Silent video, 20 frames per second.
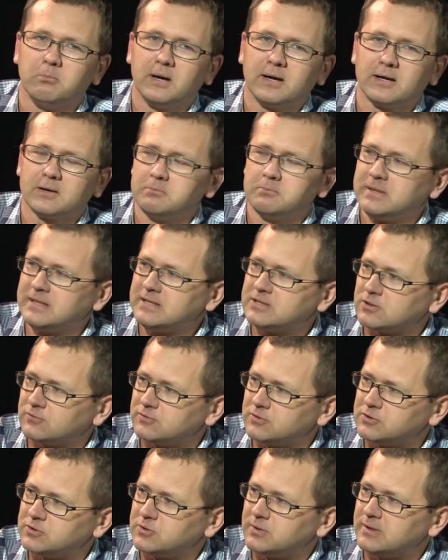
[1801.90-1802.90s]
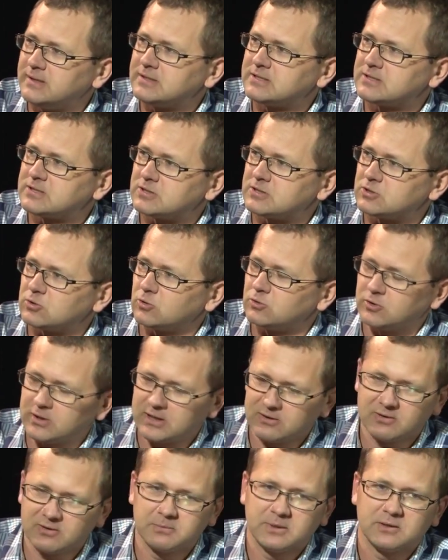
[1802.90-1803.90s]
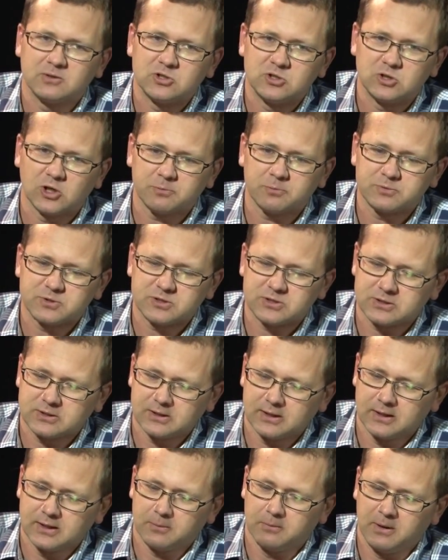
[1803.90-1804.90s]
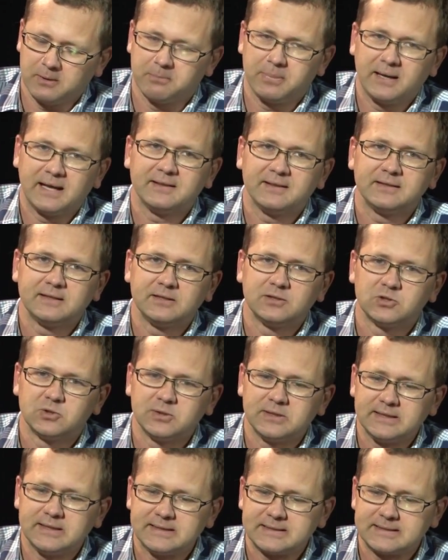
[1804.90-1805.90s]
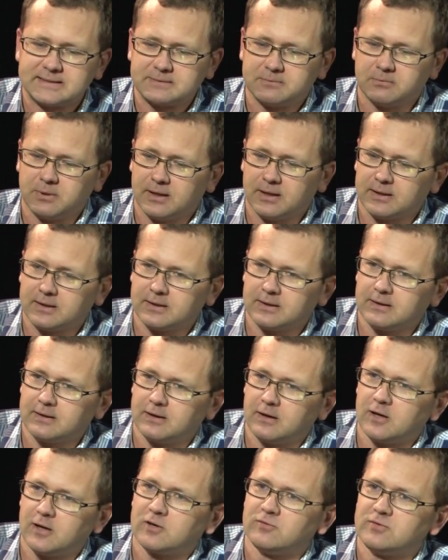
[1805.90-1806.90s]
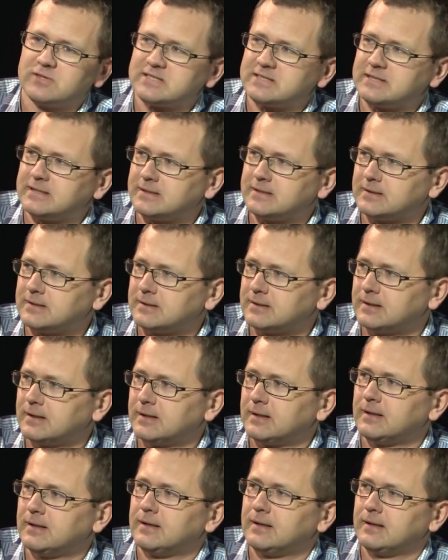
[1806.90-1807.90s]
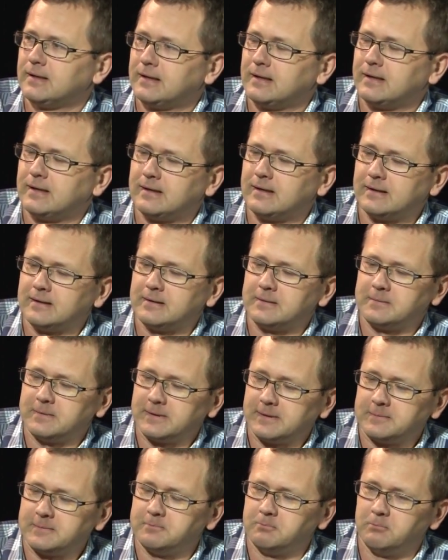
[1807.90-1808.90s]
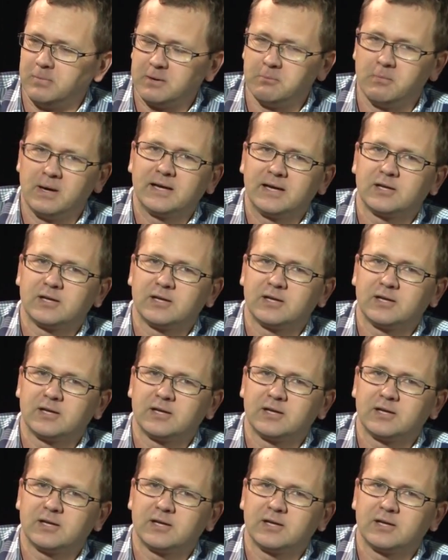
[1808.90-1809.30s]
by means of the trees. So you give them jobs by planting trees, by harvesting, by